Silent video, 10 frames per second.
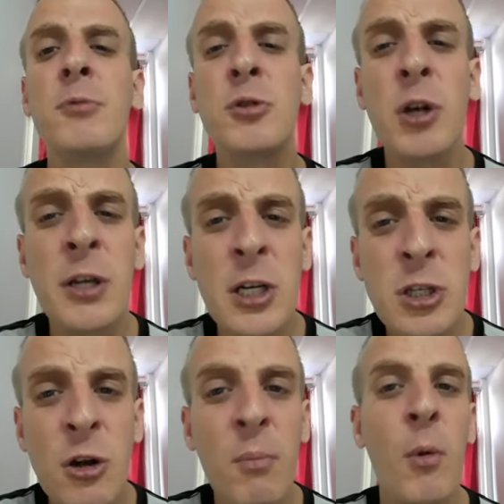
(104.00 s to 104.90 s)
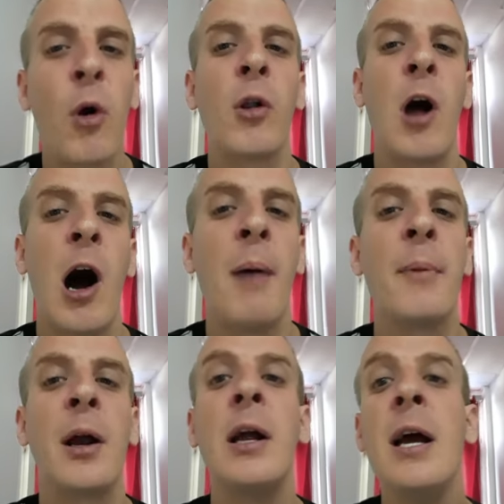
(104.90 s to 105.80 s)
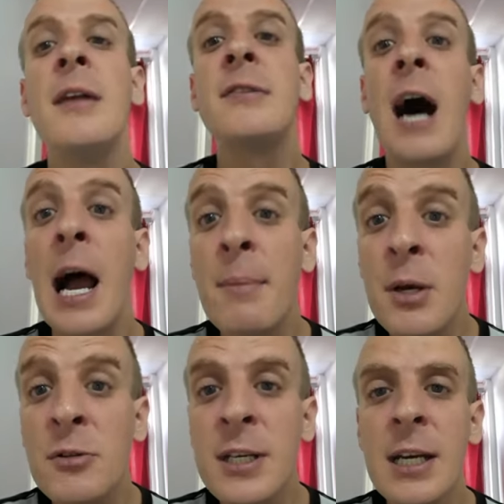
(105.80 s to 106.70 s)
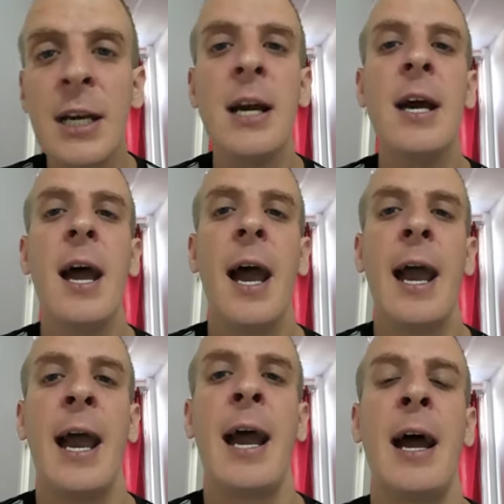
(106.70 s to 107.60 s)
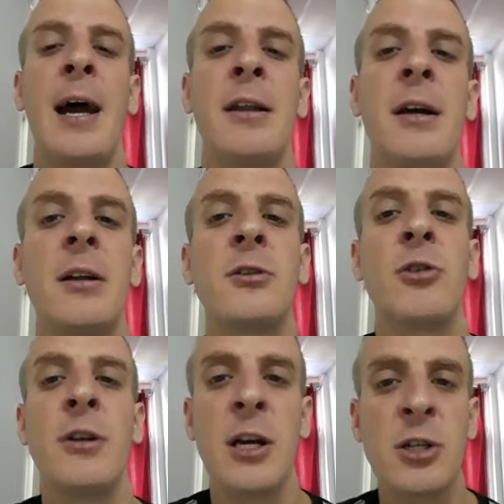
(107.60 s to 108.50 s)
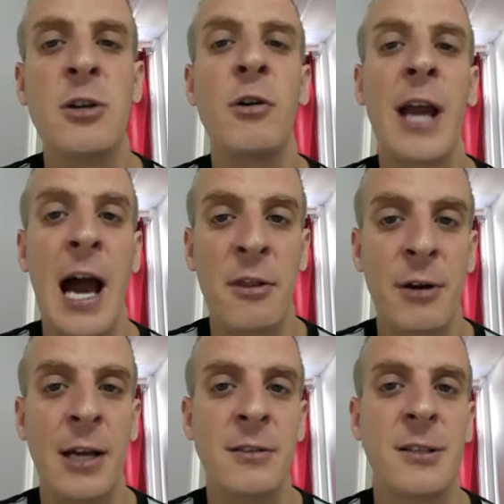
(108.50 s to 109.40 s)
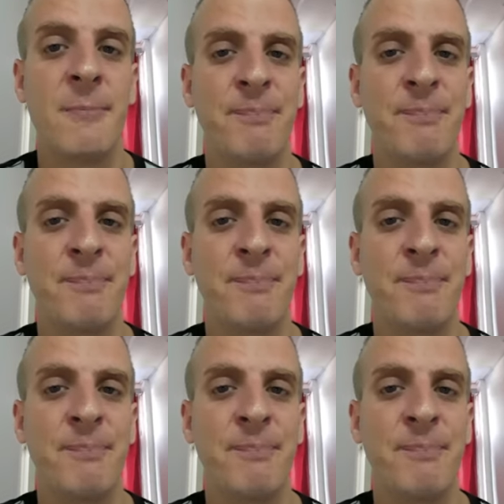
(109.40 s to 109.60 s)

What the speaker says: traditional Morlam or Thai music, and traditional gatherings.